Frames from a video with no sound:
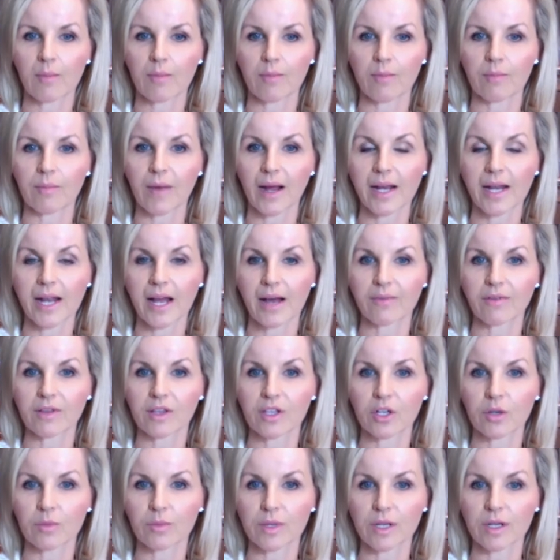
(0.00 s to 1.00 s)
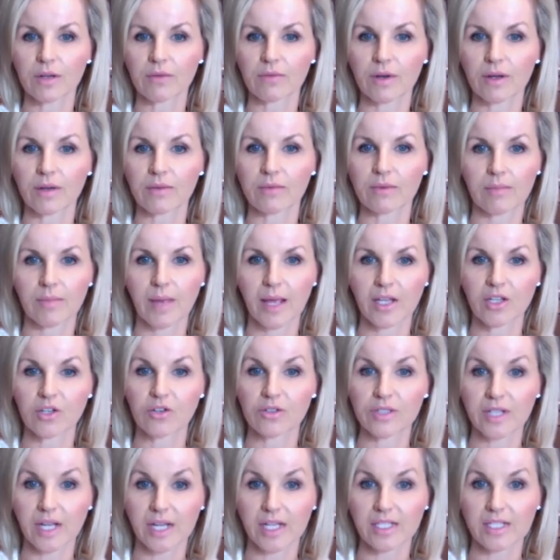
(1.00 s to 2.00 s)
might have a little bit of a manual
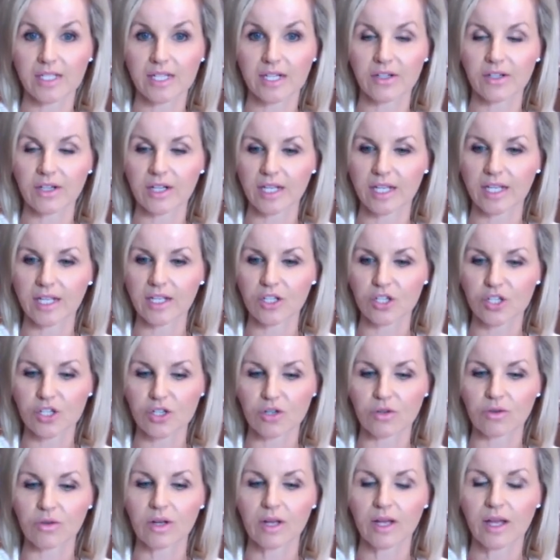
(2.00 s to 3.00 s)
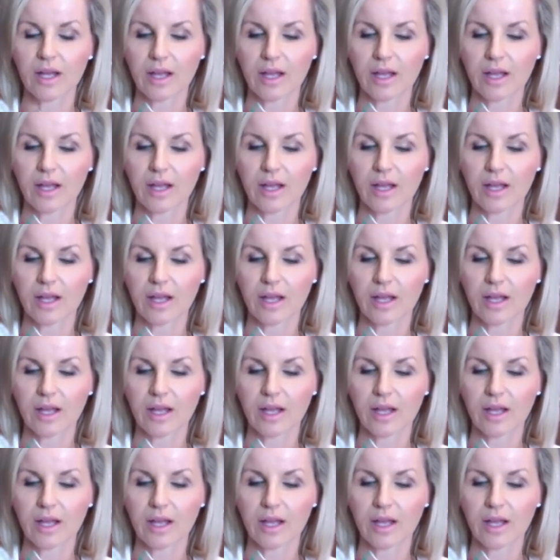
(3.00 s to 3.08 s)
dexterity issue.